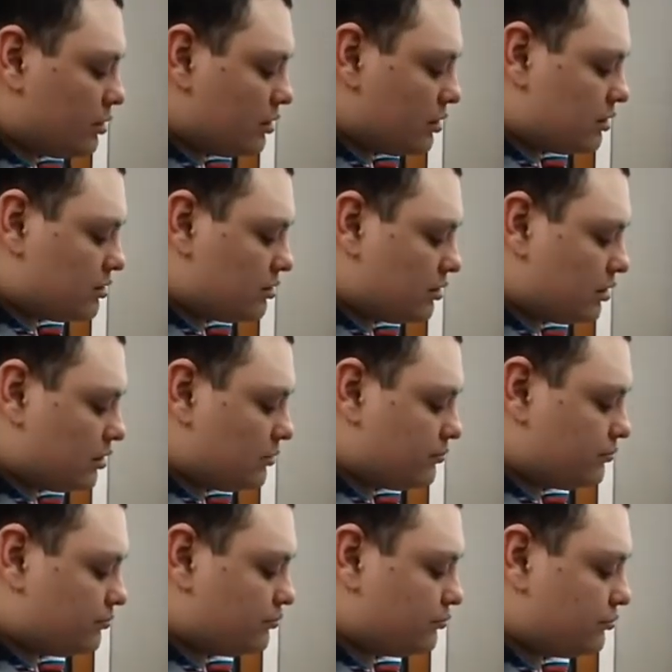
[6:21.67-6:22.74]
That's okay.
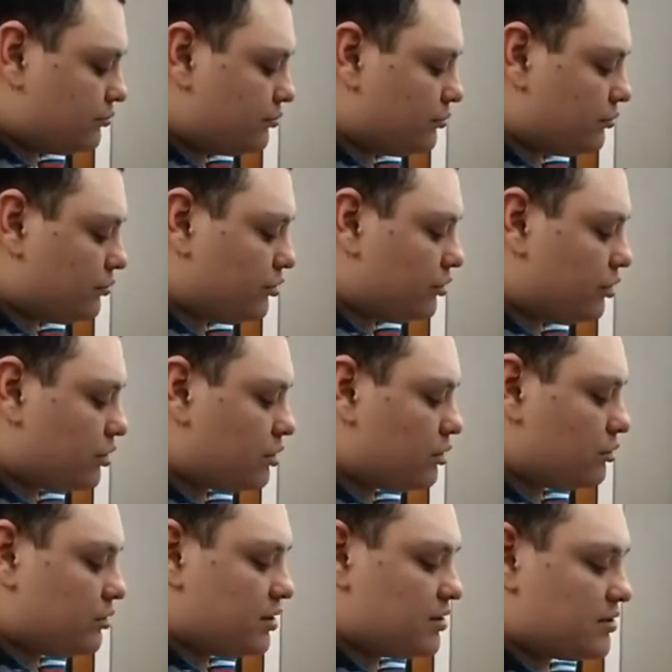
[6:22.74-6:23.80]
You can
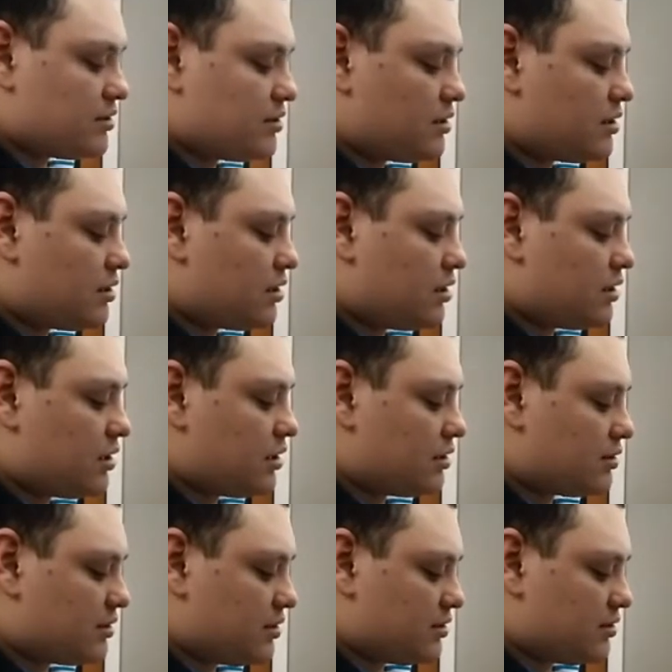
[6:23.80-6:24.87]
always cut
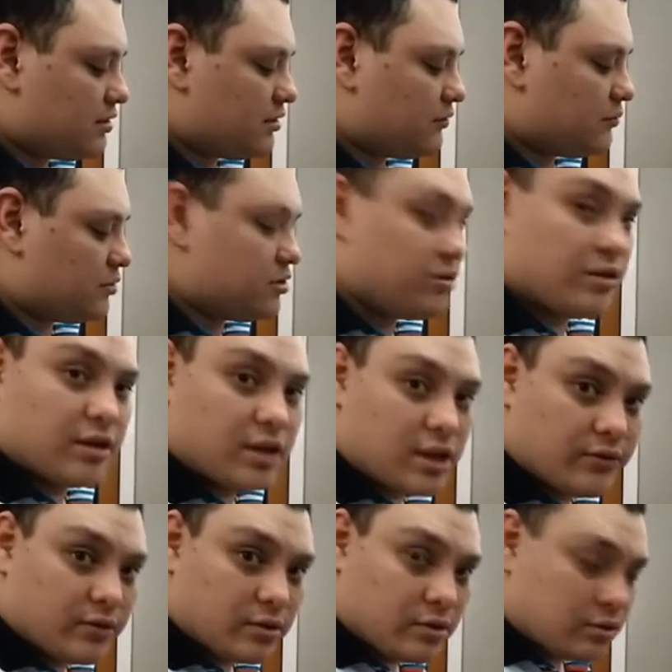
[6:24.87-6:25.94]
excess off, but you can
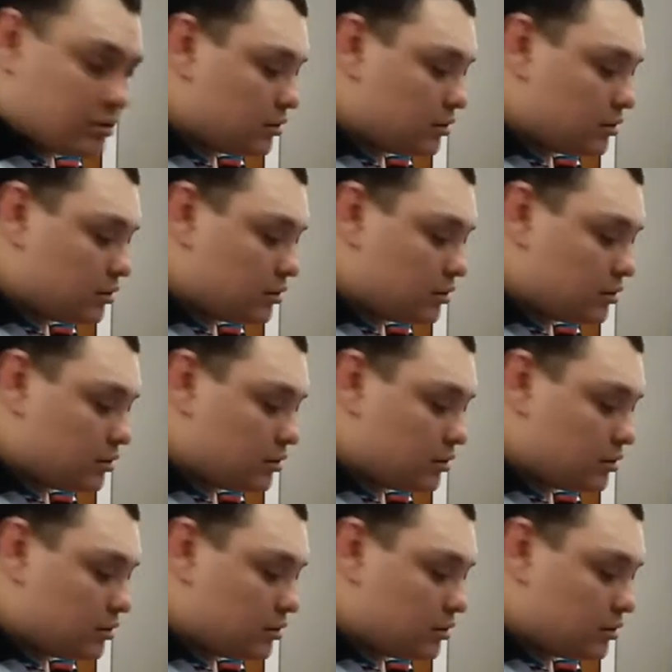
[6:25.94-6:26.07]
never